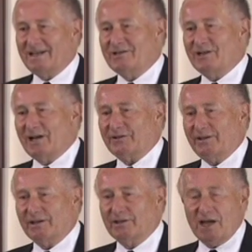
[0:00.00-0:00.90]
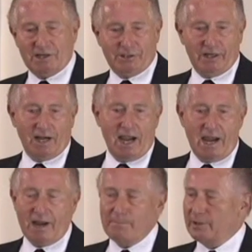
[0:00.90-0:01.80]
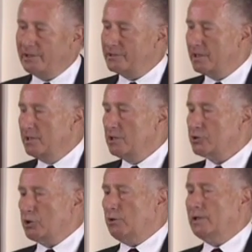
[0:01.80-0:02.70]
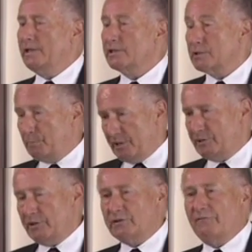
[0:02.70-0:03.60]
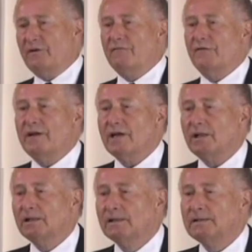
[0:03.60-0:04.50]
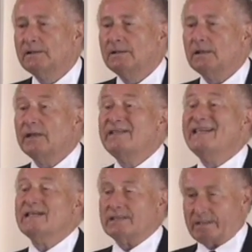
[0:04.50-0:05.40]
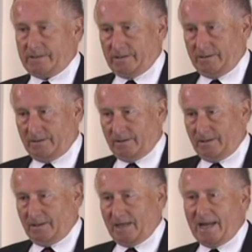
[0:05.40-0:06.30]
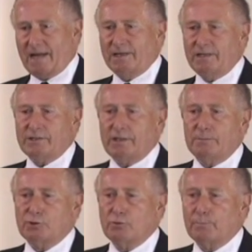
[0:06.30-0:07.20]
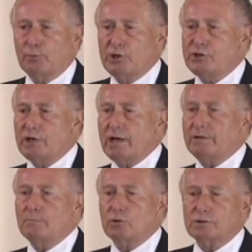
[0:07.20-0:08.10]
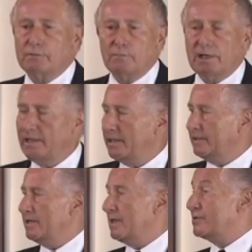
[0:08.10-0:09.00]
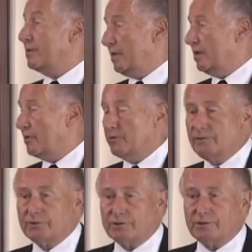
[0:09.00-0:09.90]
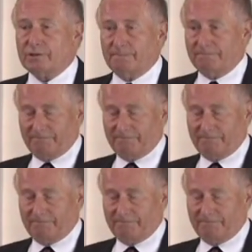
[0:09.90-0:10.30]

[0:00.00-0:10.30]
He's not the agnostic I am, but he's certainly a species of infidel, a deist, and he seems to appreciate most of my agnostic utterances.